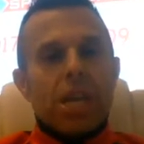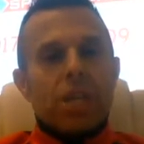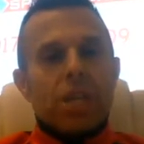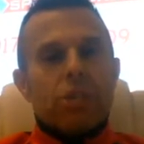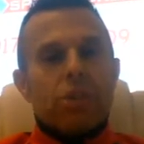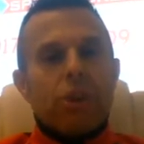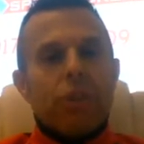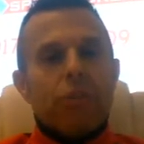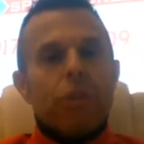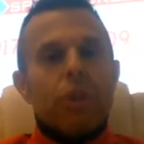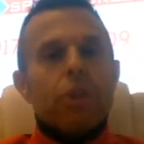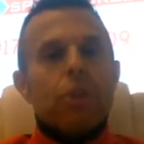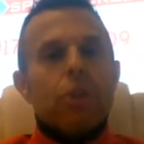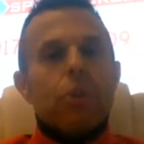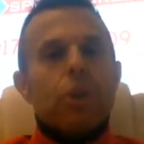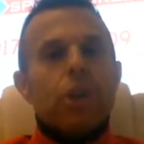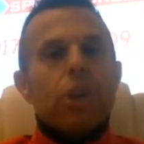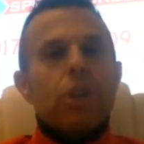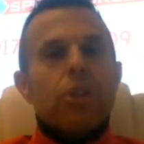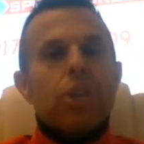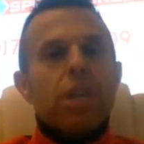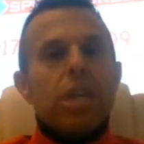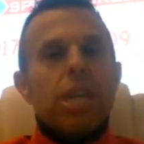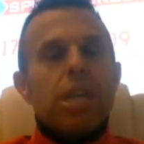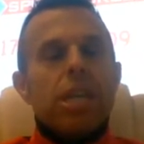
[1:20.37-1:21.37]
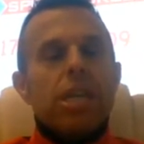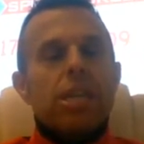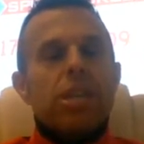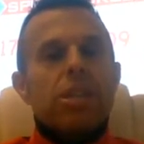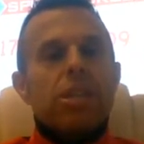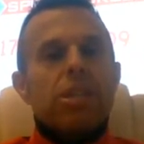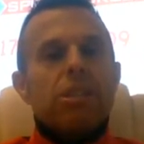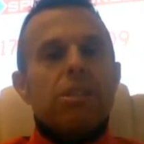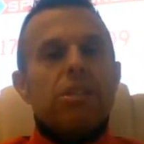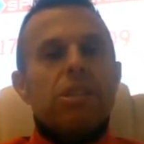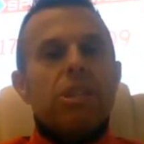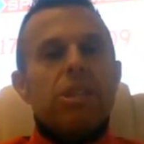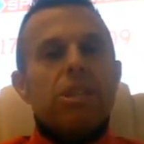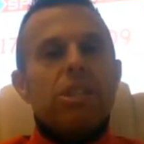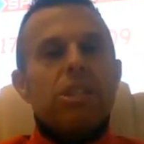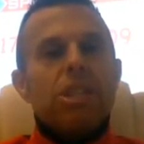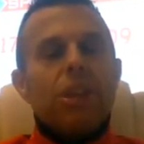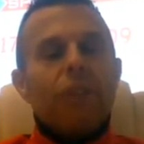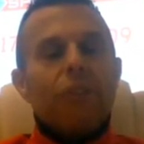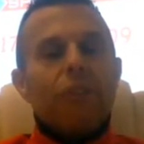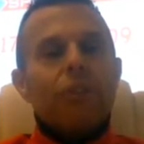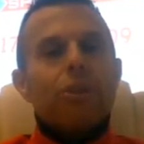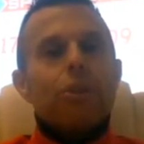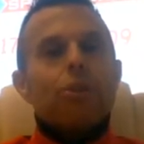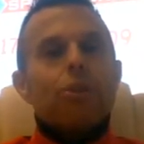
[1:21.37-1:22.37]
So if we look at the, the, the,
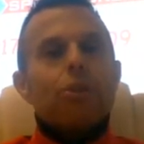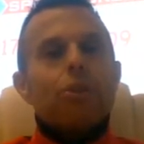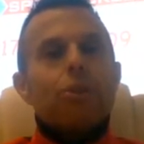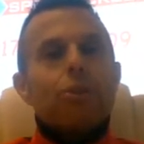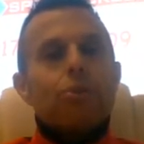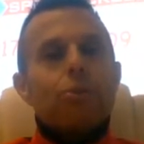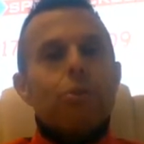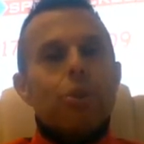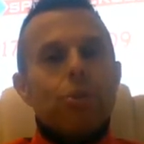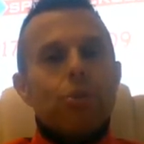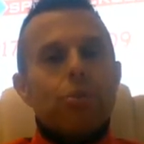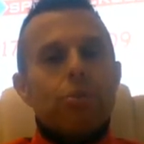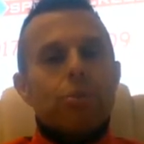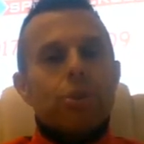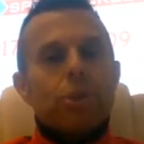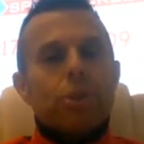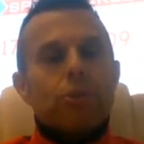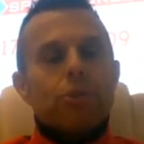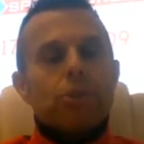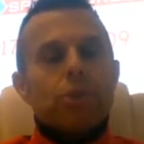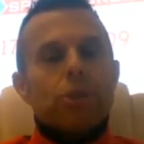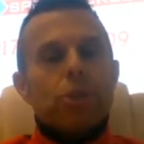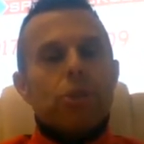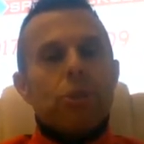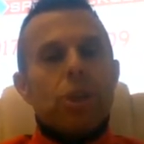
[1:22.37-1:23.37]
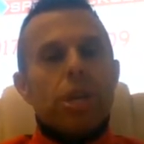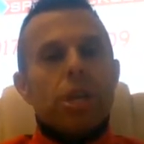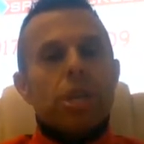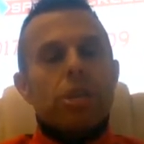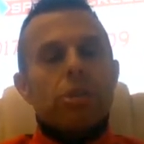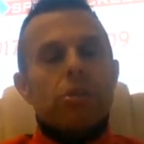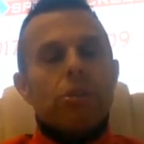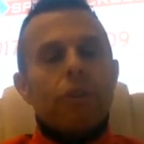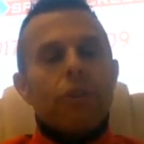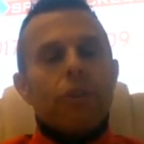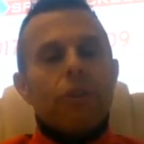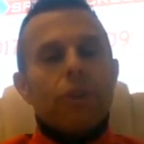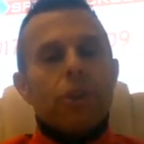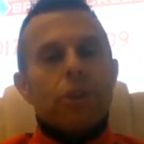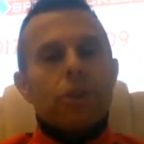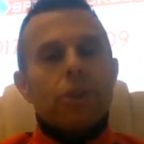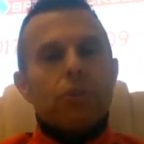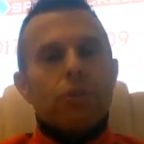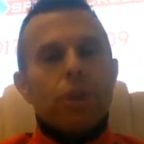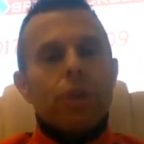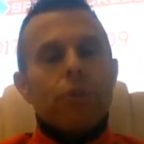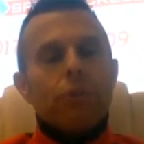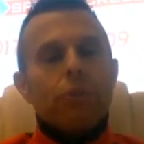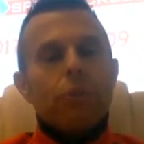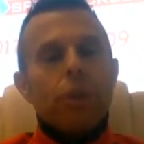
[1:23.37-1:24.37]
different groups of screed, so first
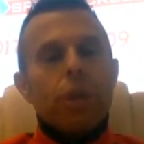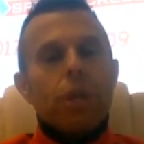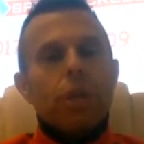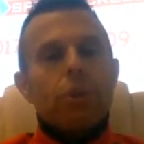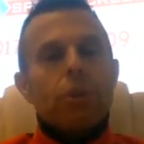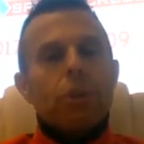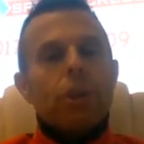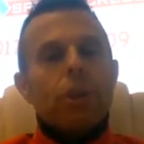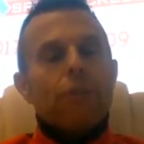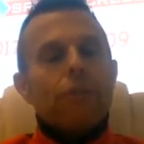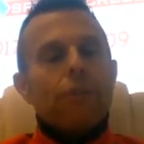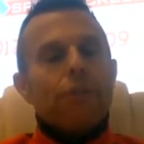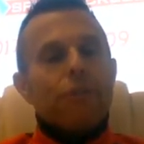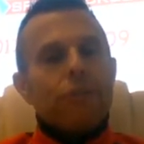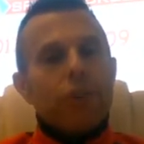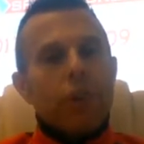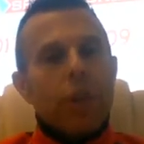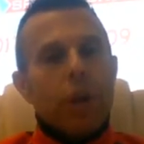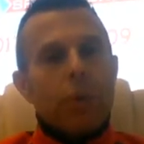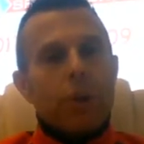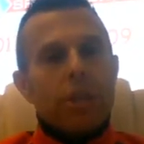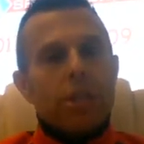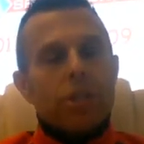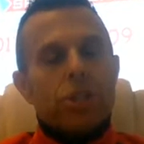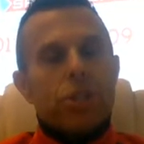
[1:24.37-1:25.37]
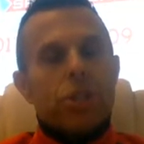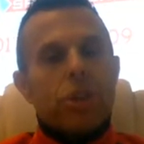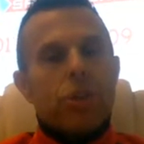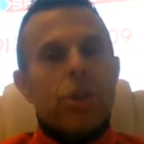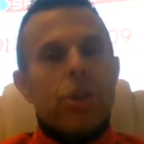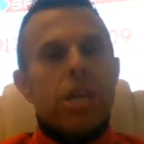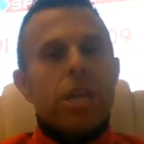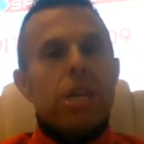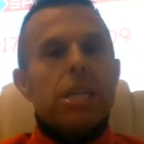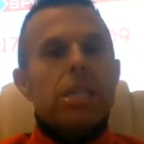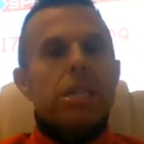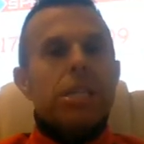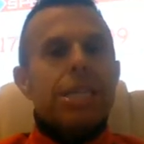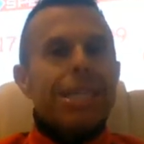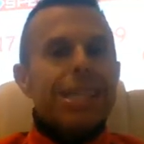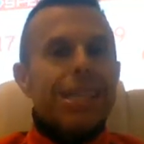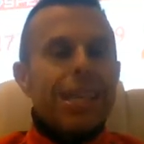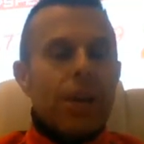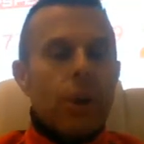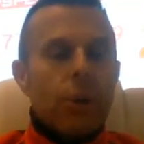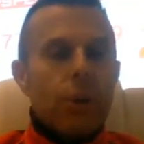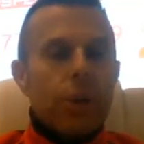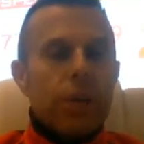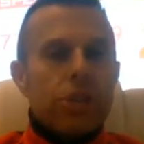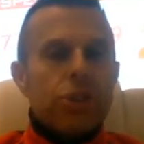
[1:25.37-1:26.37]
of all, if we look at flowing screeds,
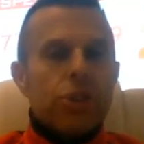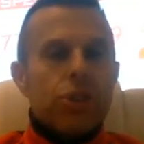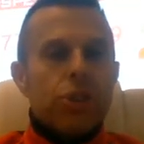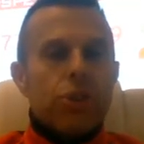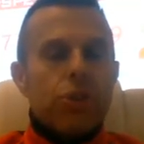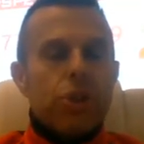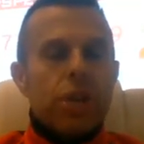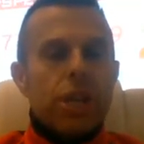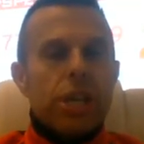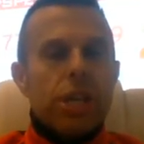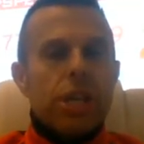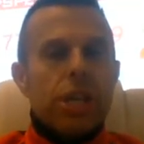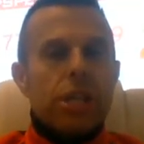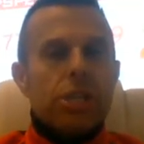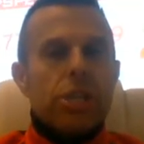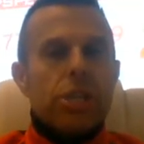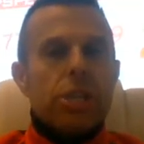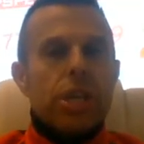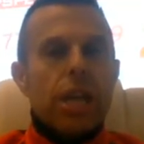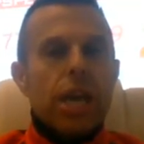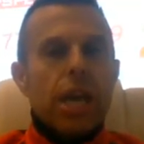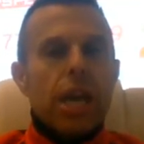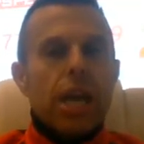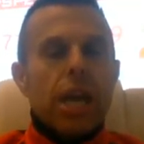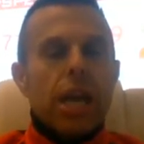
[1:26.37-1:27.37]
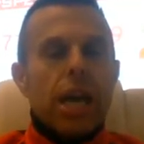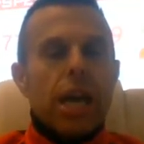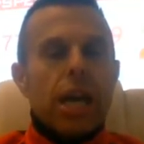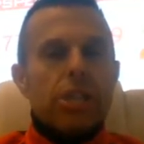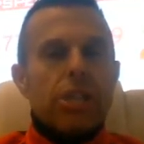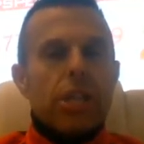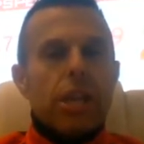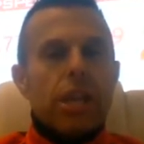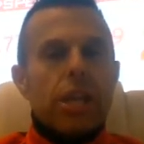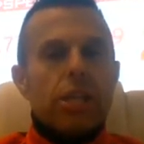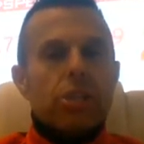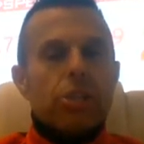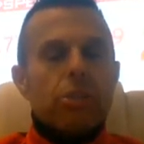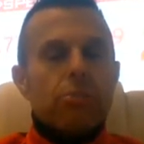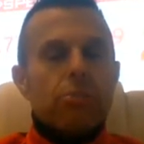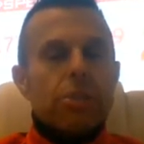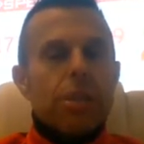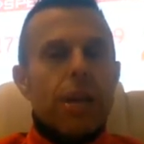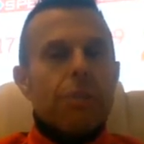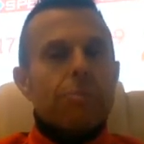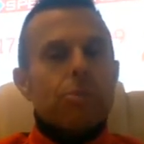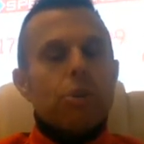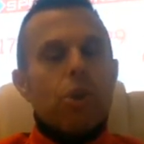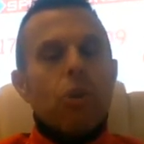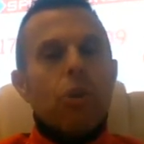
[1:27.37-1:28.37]
liquid screeds, as they're
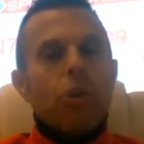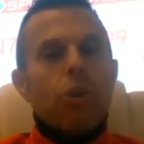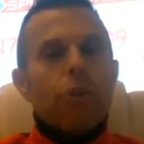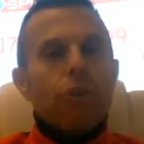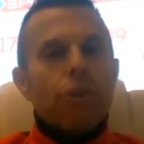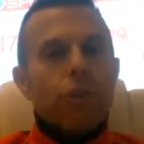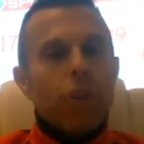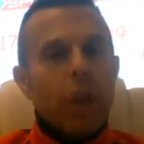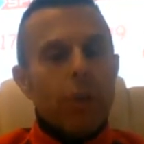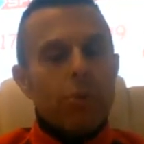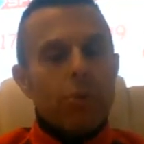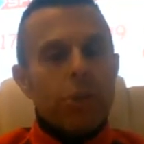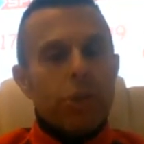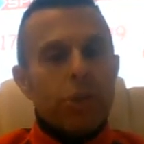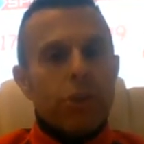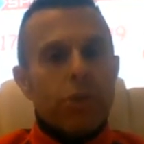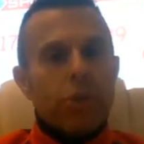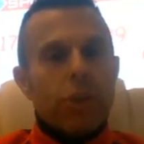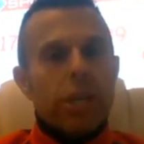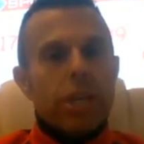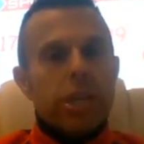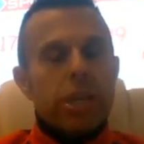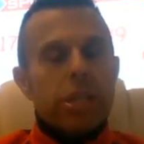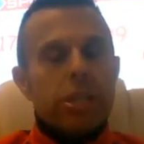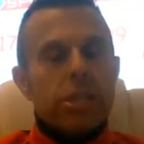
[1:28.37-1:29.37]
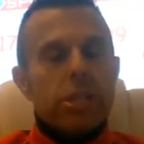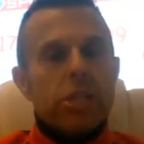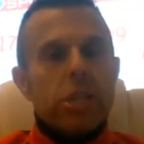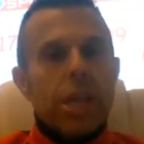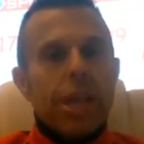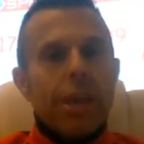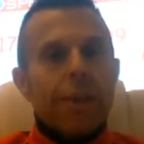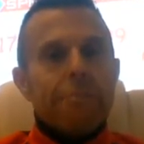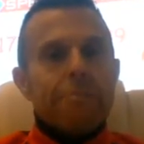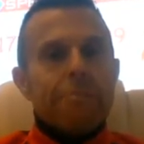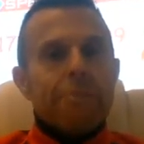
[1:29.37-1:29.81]
sometimes called, flow screeds,